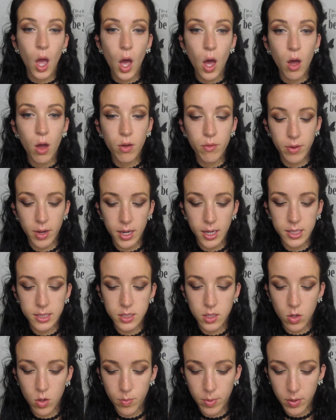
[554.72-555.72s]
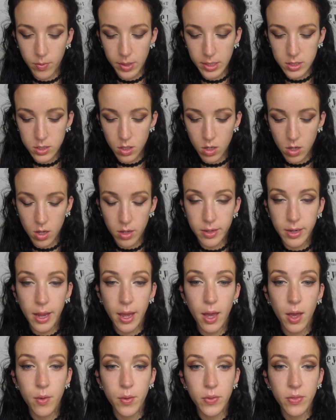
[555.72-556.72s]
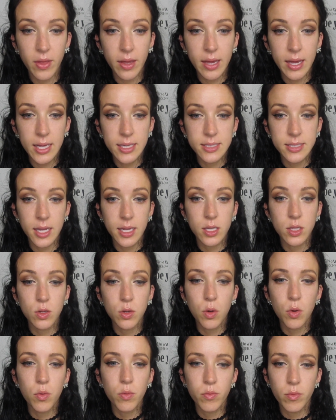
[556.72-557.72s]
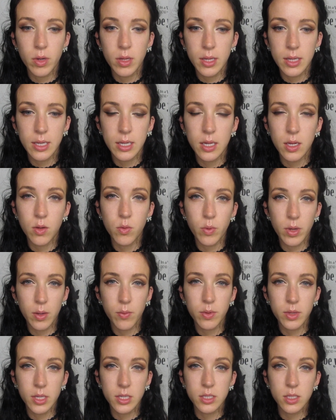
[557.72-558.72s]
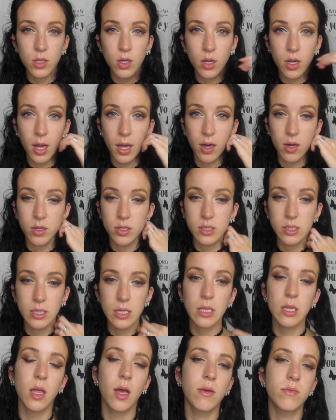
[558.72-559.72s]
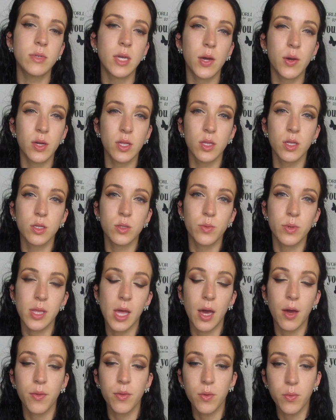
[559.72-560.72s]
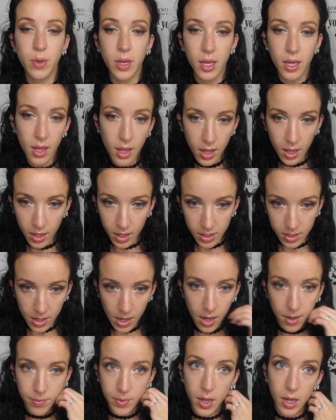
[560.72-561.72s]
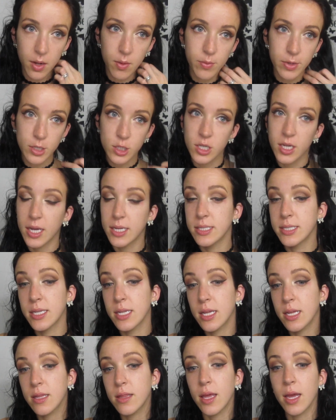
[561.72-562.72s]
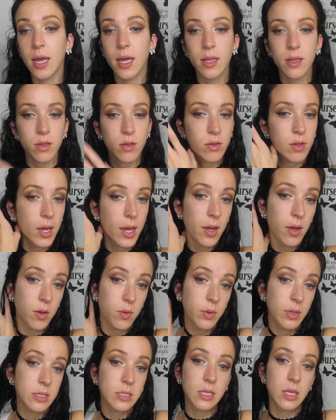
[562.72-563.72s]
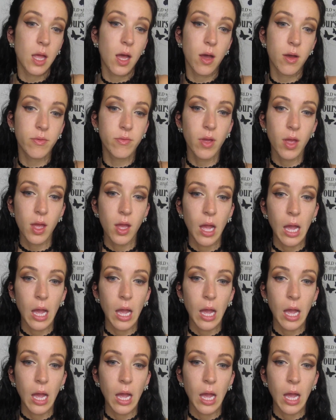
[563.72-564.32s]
Alrighty, so my wings are on now, and like I said, you don't really need a wing with this look. I honestly loved how it looked without the wing. Now I'm kind of wishing I didn't. Like I always love